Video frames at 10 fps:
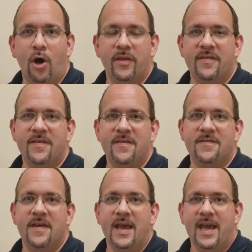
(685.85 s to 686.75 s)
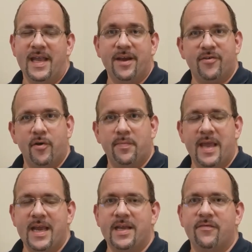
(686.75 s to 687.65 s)
This is an excerpt
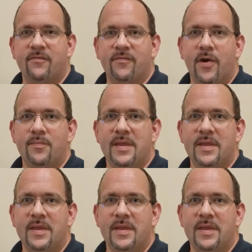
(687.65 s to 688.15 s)
taken from